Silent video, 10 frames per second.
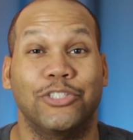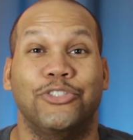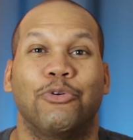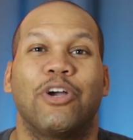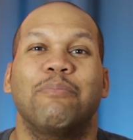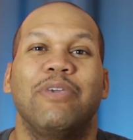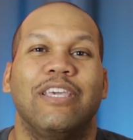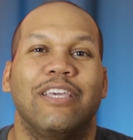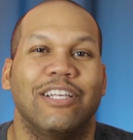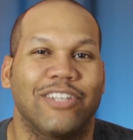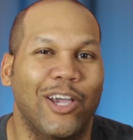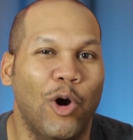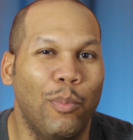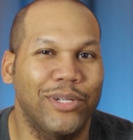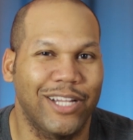Join me as I
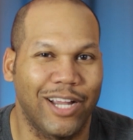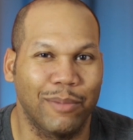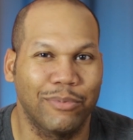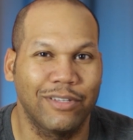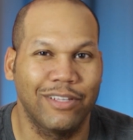open it up